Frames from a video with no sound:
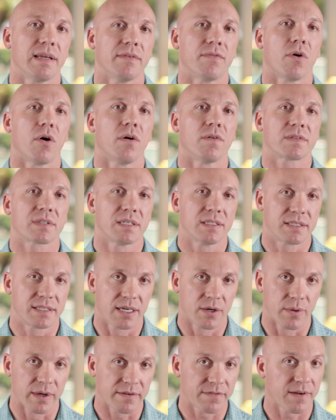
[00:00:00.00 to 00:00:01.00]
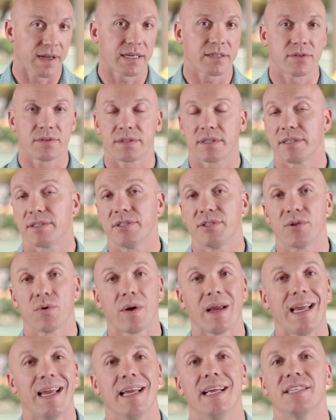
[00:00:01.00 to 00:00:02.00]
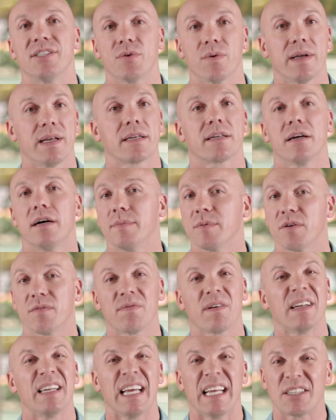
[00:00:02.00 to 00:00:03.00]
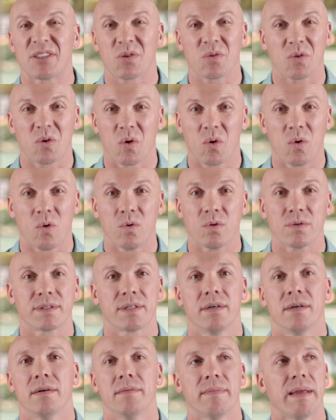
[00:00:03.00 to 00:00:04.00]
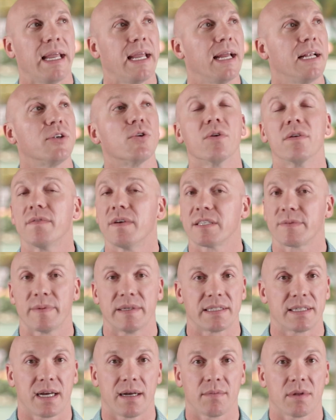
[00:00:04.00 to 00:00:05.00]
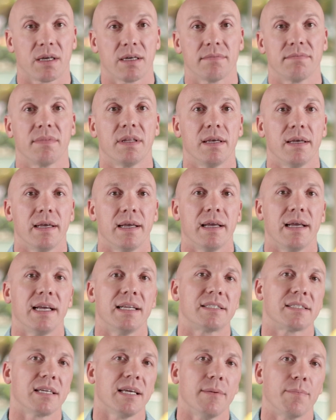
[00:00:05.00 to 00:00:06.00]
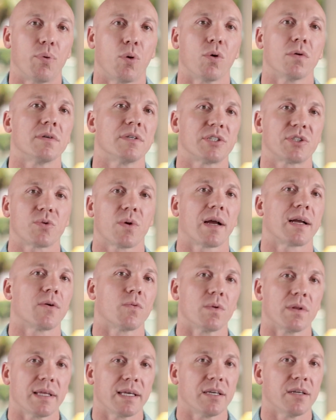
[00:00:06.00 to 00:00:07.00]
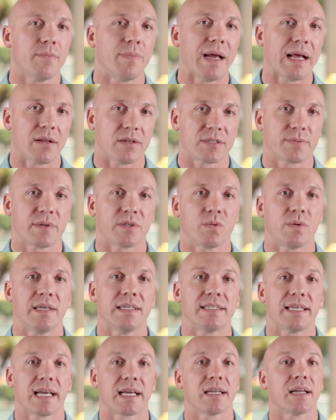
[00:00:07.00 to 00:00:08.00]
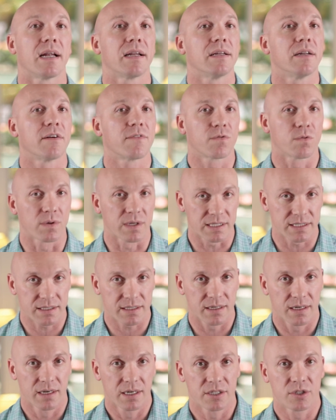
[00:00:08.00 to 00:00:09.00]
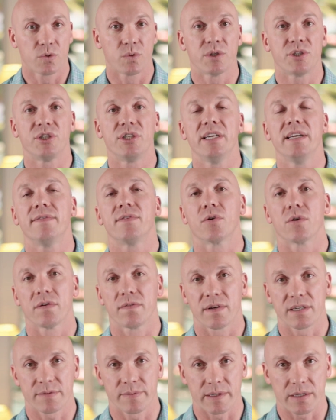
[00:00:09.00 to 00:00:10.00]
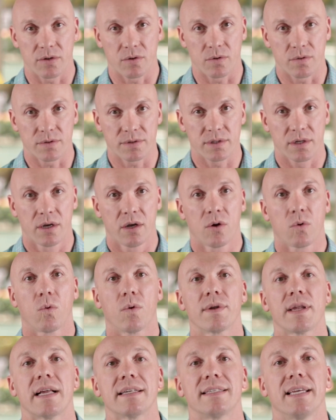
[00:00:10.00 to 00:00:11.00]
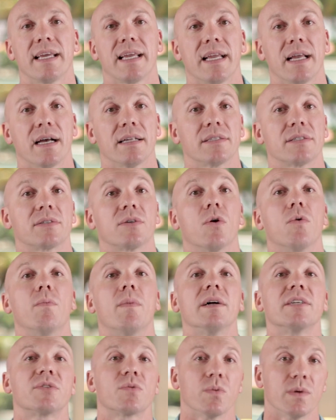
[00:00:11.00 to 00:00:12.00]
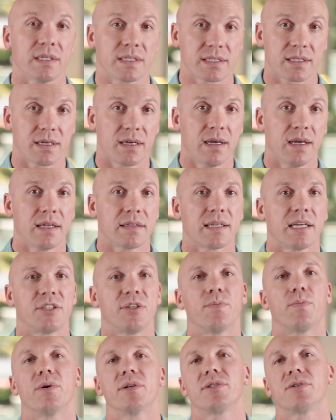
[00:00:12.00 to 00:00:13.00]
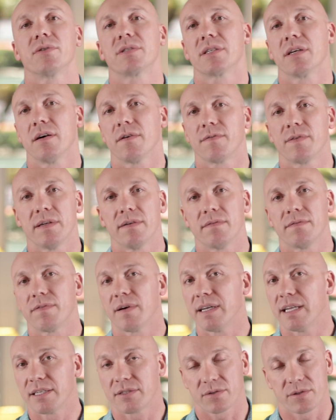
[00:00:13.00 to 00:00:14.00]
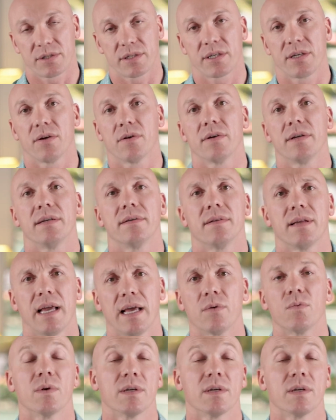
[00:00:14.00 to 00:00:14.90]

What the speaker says: involves considering factors such as your age, your income, your financial goals, and your investment timeline. It's important to strike a really good balance between taking on enough risk to achieve your investment goals while not taking on so much risk that you put yourself in financial security at